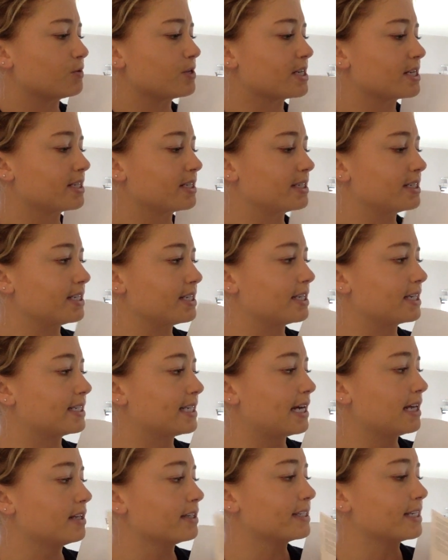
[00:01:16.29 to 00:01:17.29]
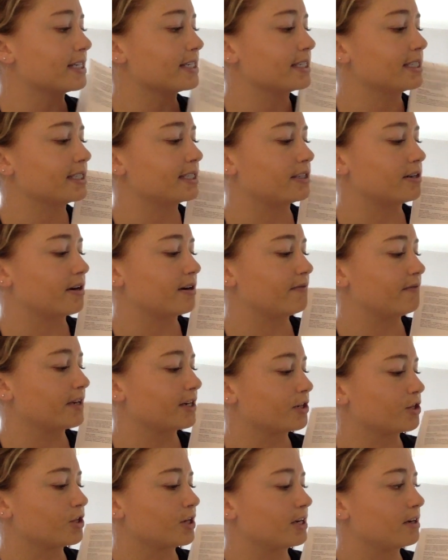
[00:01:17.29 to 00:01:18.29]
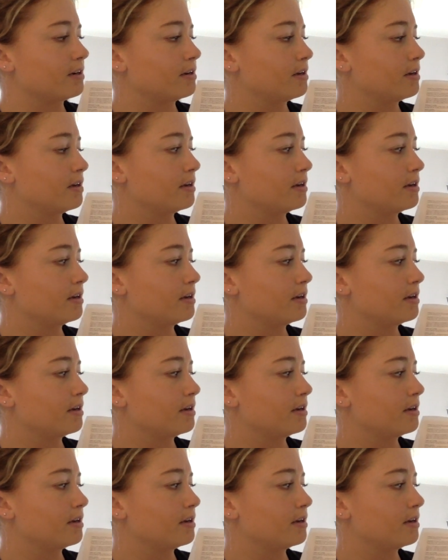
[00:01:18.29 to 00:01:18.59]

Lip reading: we can see that tells us it's nonfiction?